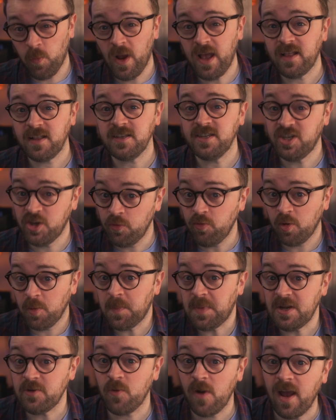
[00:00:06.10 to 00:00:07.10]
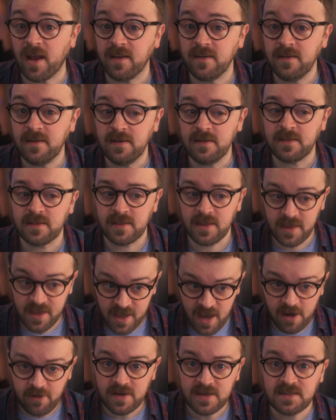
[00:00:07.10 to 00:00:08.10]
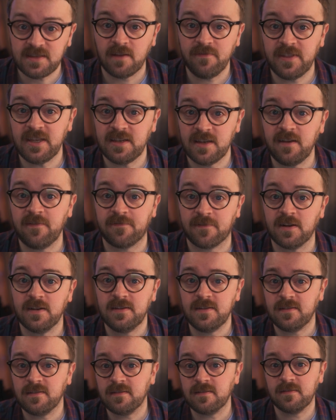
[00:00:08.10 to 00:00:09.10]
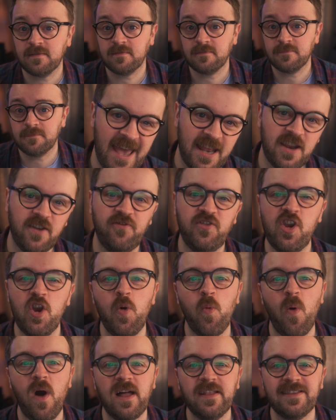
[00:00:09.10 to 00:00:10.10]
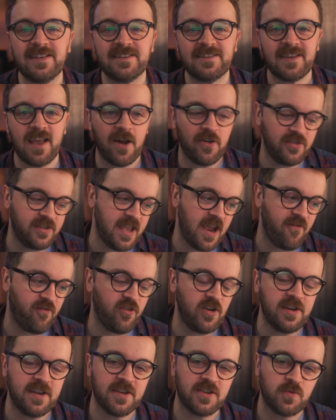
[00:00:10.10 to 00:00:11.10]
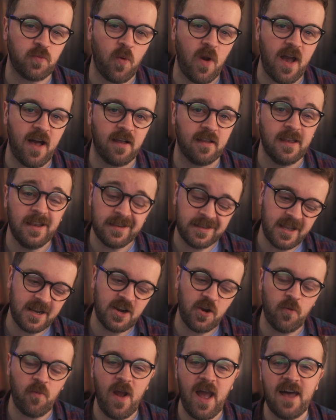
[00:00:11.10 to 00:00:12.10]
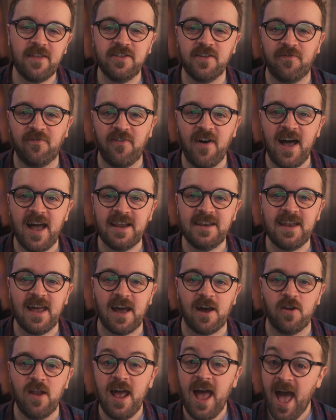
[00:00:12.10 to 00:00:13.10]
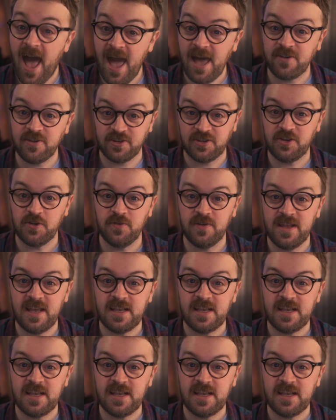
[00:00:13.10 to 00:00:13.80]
well, you would be right. There is something different. And if you want to sound different as well, stick around to find out how to do